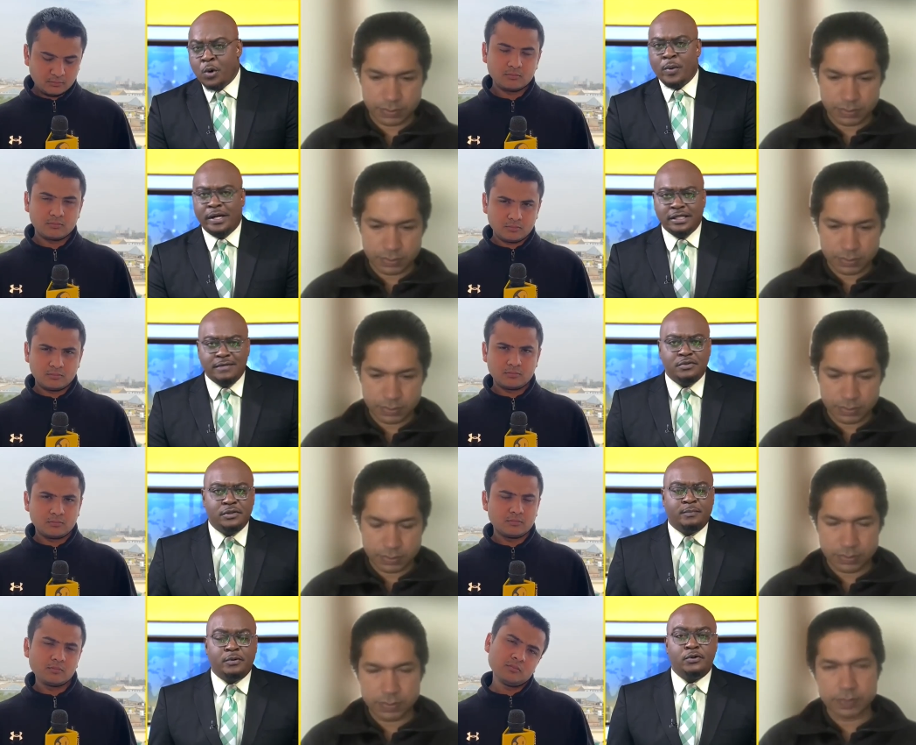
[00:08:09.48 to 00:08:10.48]
Speaker 1: Welcome
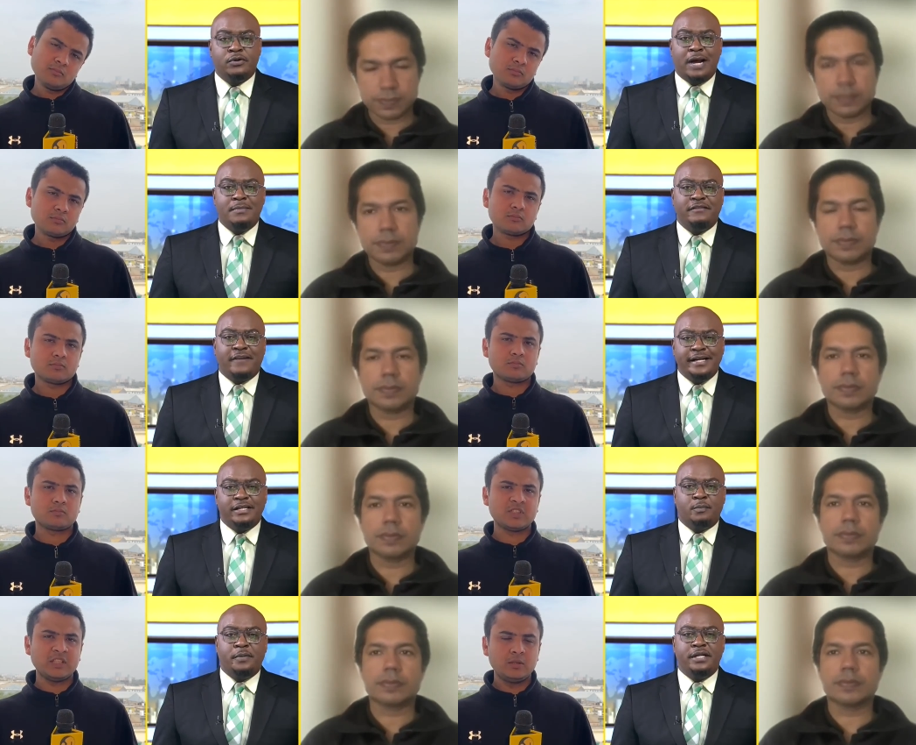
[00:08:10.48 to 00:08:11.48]
to the program.
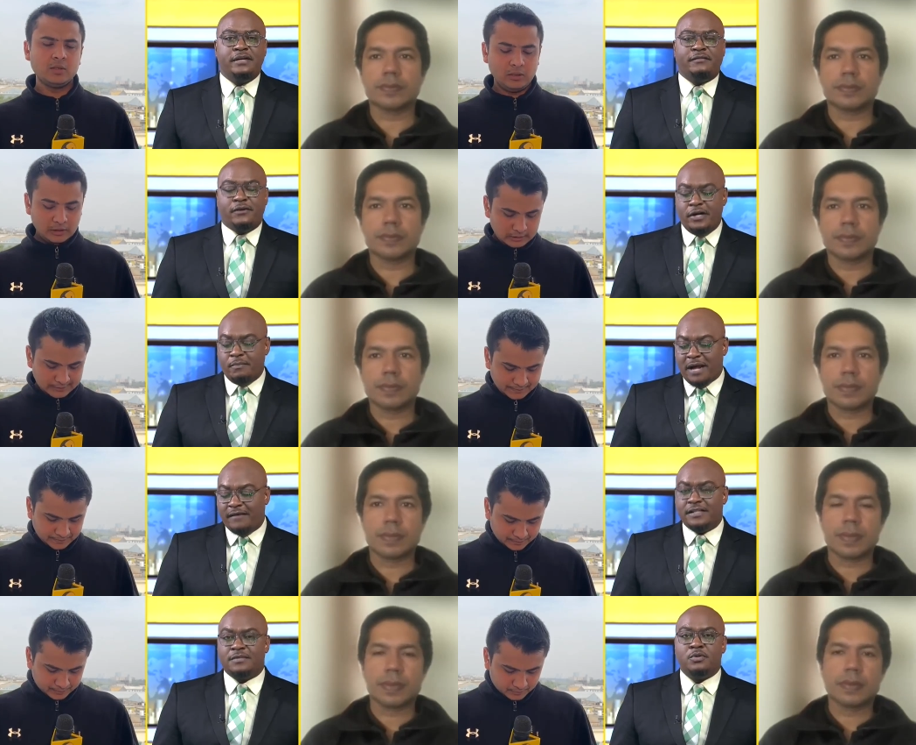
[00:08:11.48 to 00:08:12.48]
Divided opinion following
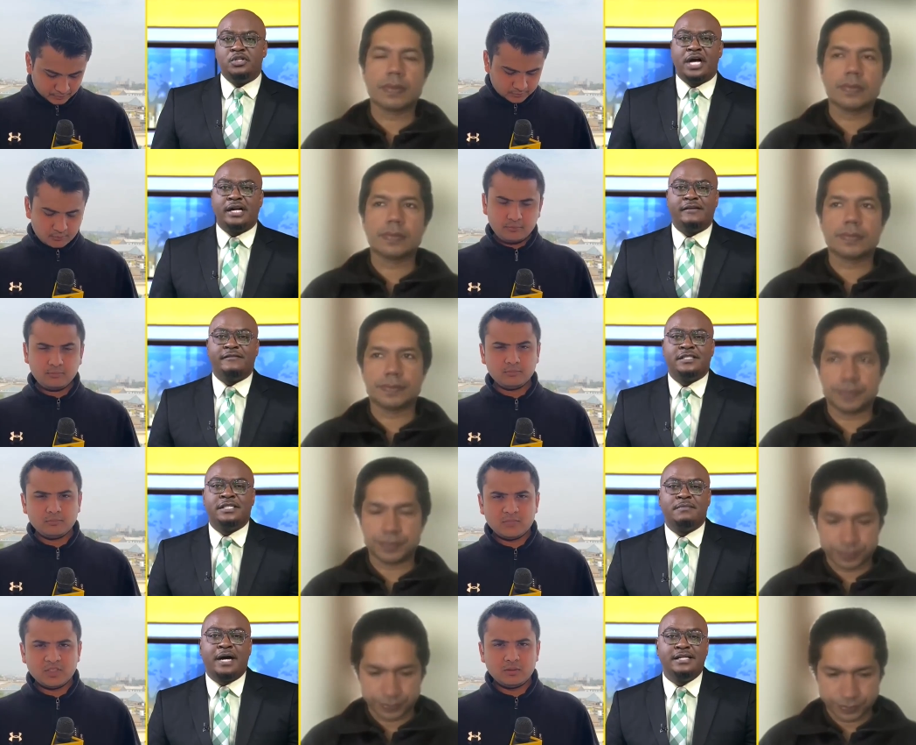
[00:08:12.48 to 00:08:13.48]
Pervez Musharraf's
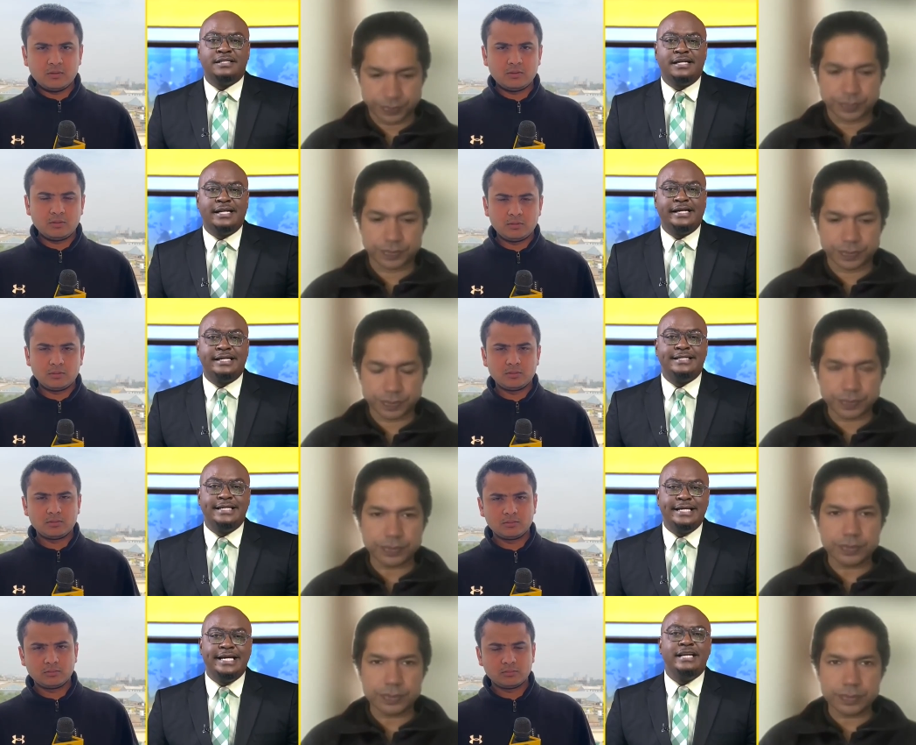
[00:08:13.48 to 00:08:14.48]
demise and
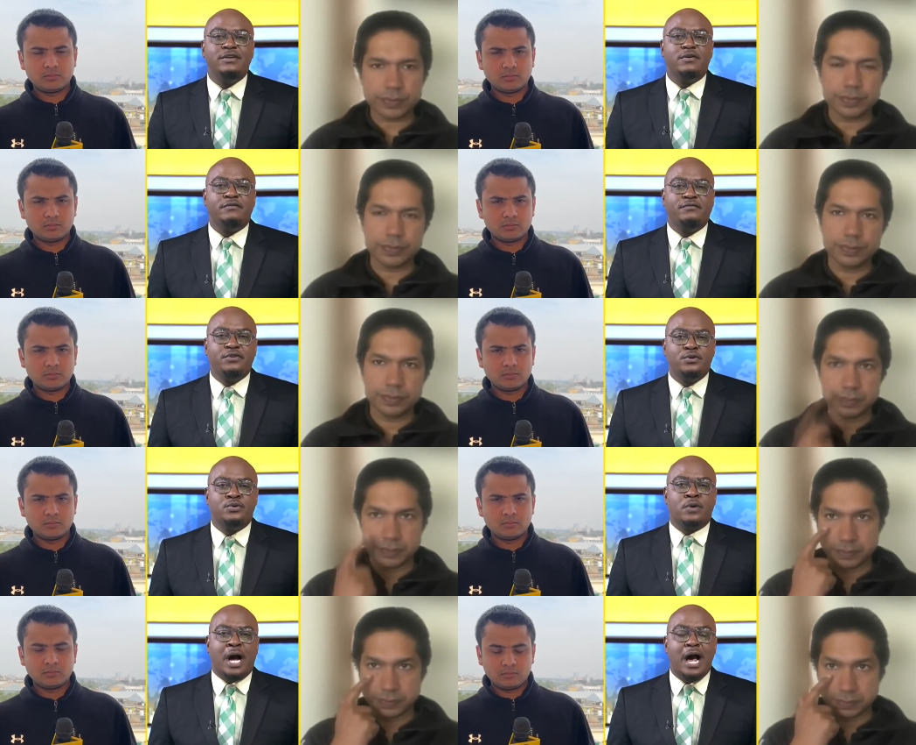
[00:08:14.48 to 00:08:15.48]
legacy. In your
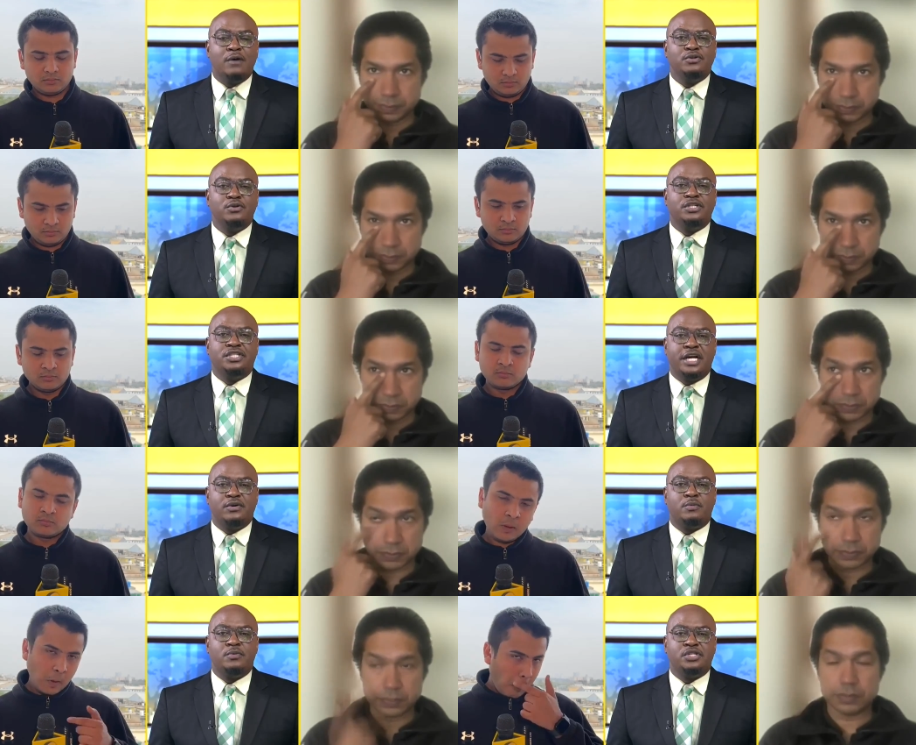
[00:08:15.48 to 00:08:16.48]
view, how should
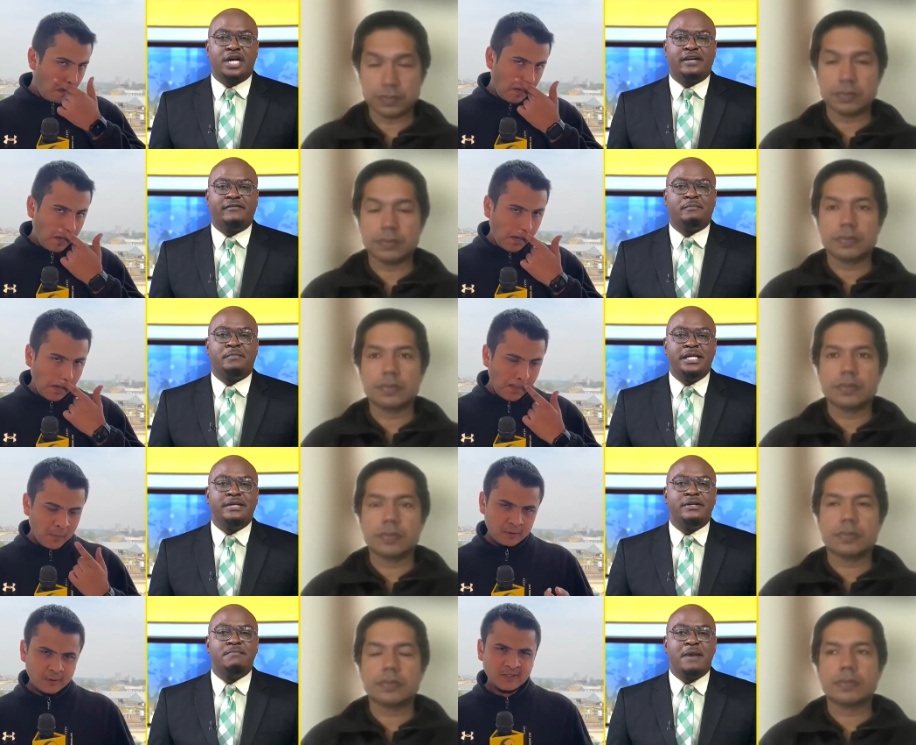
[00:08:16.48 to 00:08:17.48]
General Musharraf
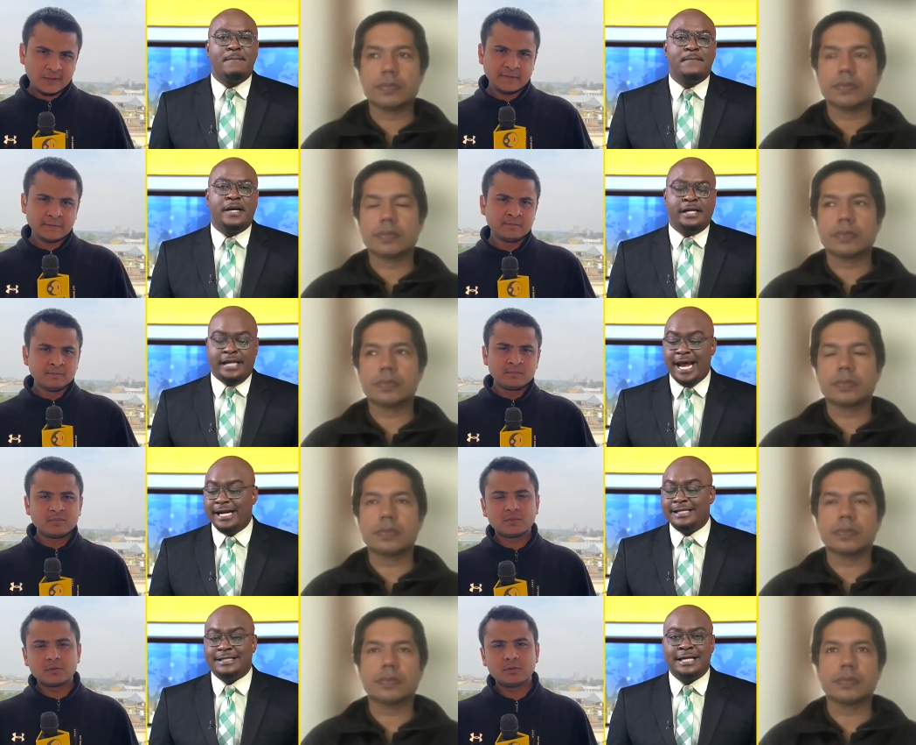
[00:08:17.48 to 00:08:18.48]
be remembered?
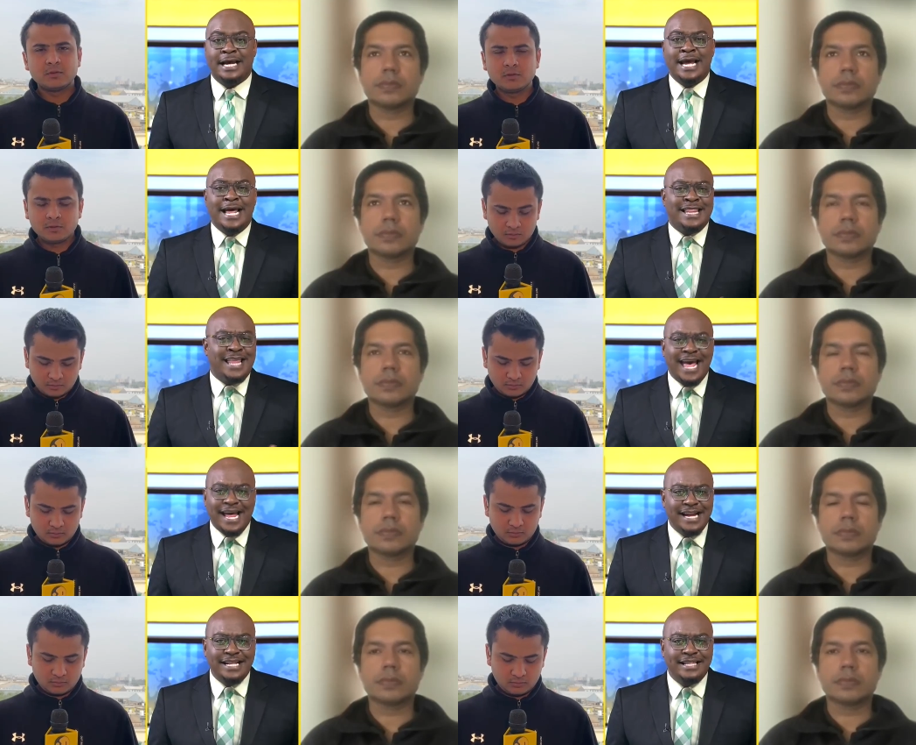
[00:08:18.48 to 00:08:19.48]
And is there
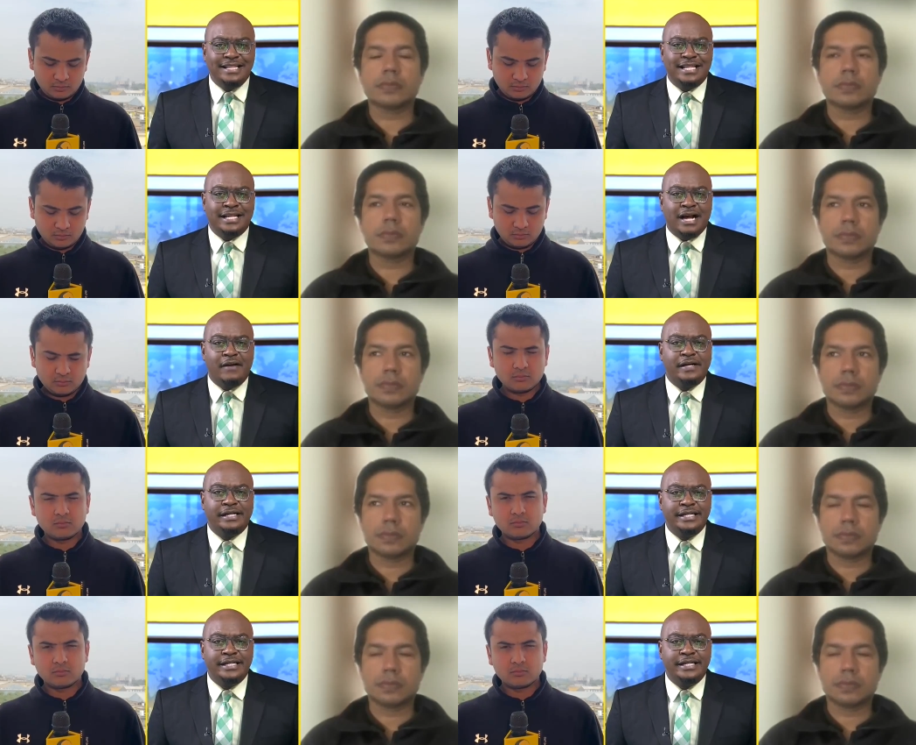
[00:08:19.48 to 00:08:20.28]
anything that the current